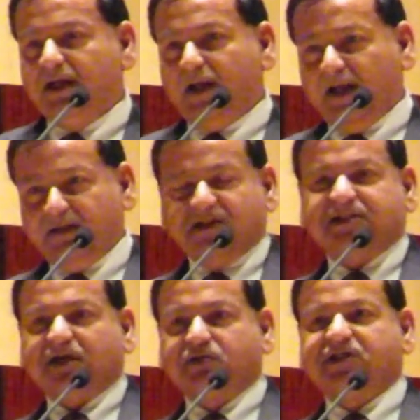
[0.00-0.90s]
And the
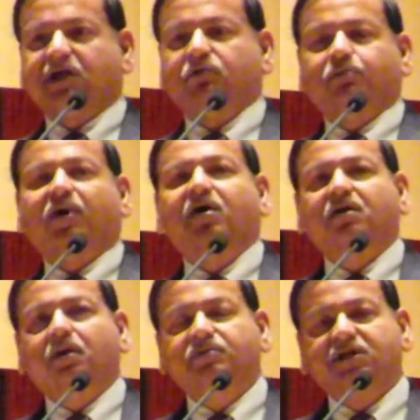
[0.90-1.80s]
South-South
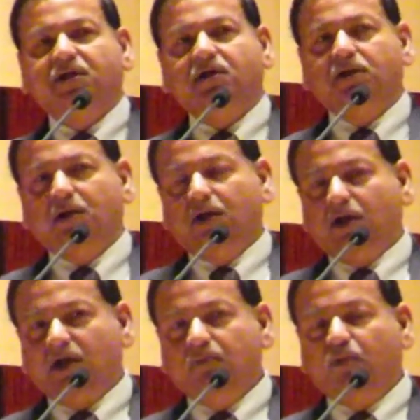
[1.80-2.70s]
part comes
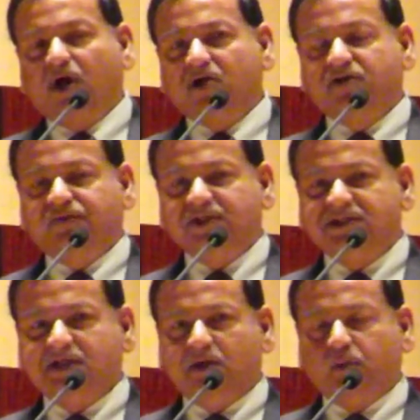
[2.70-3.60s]
in March of this
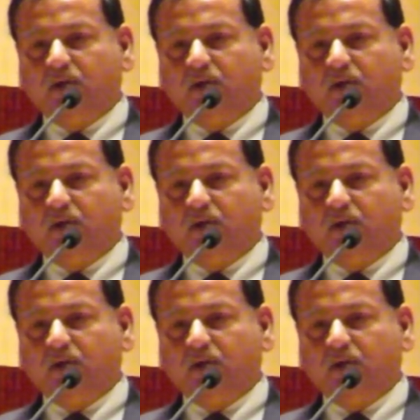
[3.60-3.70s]
year.